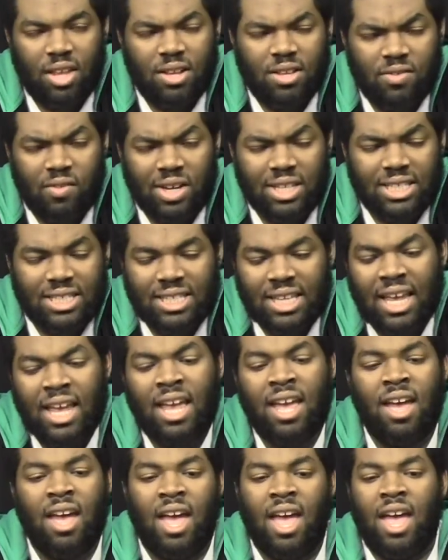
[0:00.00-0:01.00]
Suffice to
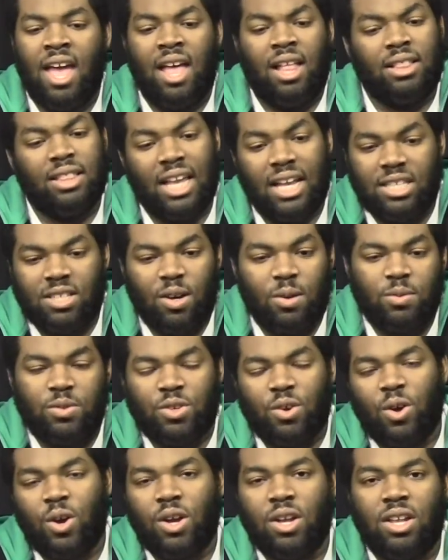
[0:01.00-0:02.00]
say, Lance
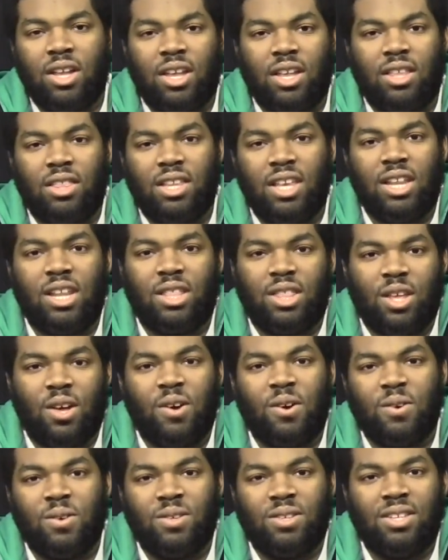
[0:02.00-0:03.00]
Armstrong needed
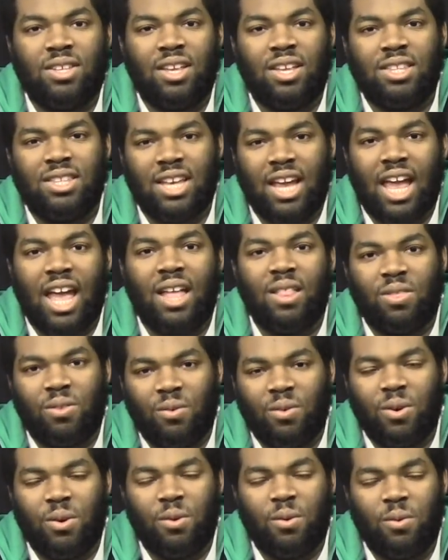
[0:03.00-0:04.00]
those to get
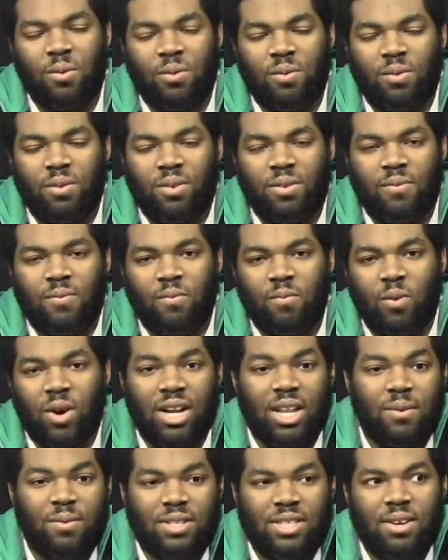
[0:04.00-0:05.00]
through
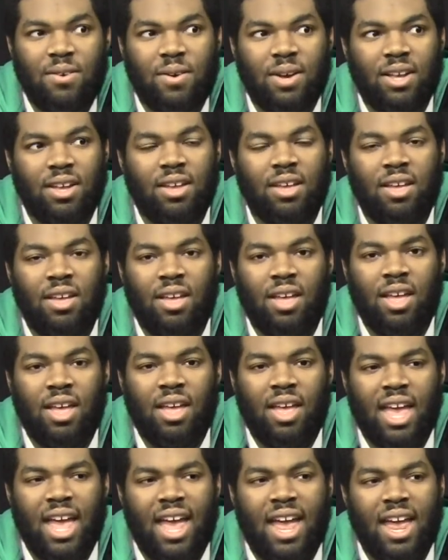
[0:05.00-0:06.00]
what he was doing.
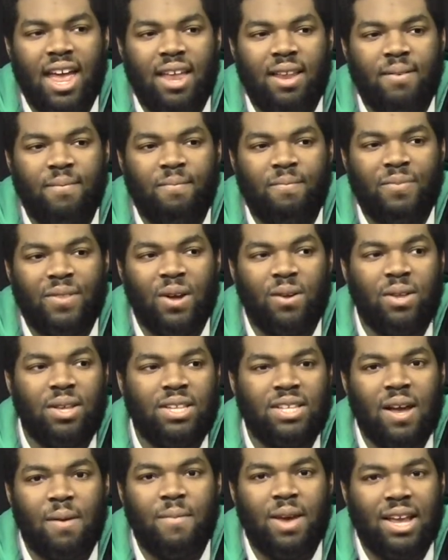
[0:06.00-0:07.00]
And the only
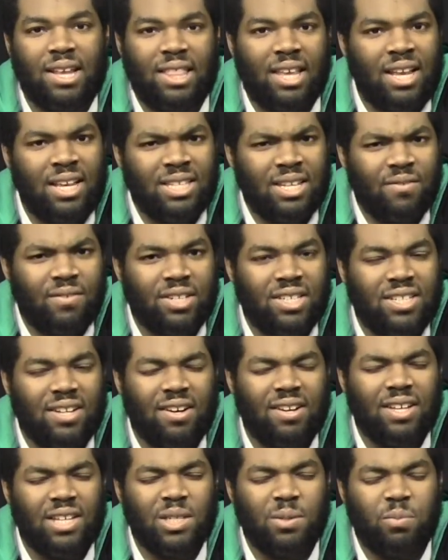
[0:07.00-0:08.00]
scumbag thing he's ever
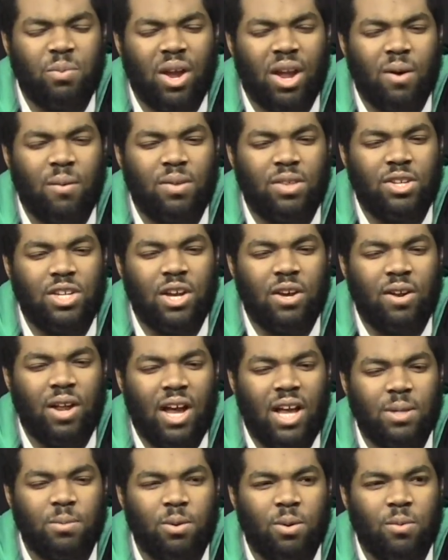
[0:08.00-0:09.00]
done is break up with Sharon
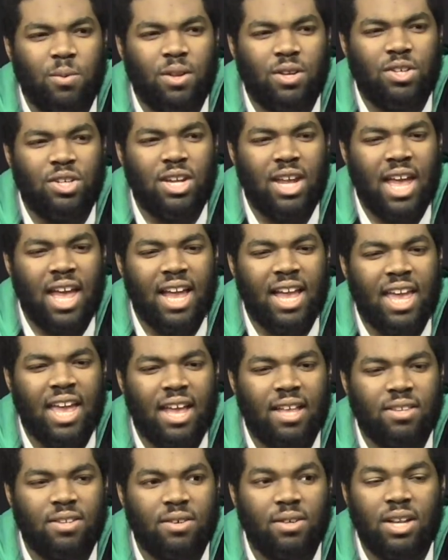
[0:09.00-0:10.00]
Osbourne when she had
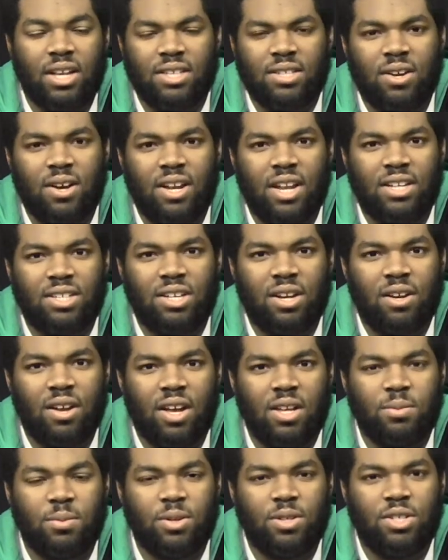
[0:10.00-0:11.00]
cancer. No, sorry, not Sharon
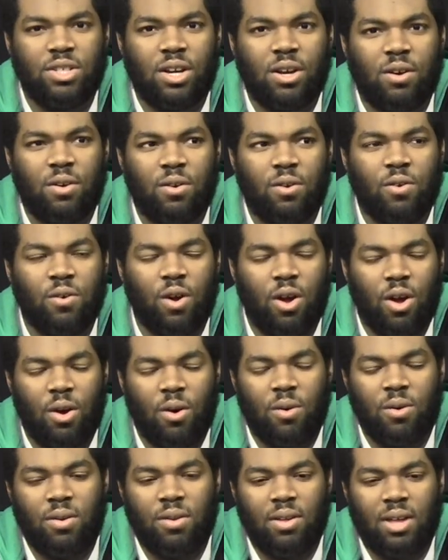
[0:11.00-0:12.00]
Osbourne, Sheryl
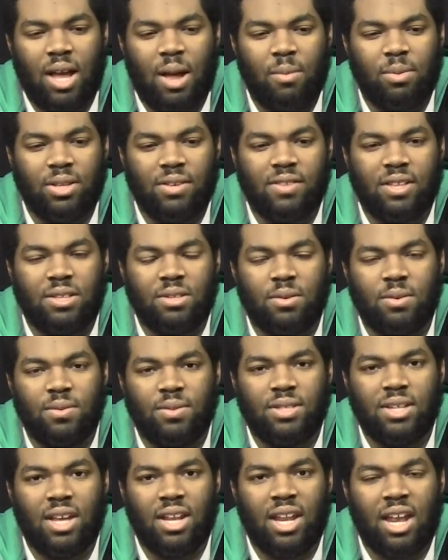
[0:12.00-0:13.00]
Crow. I believe that's who he
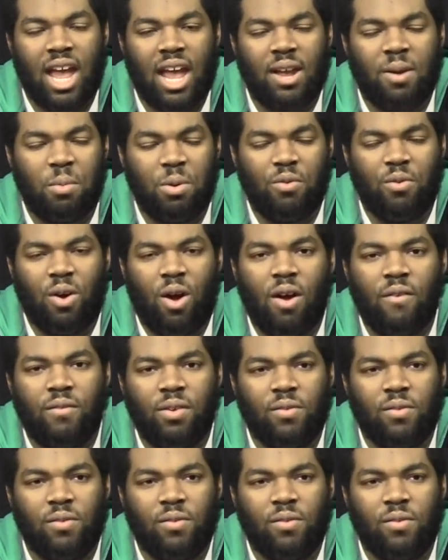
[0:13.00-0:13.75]
was dating. I could be wrong.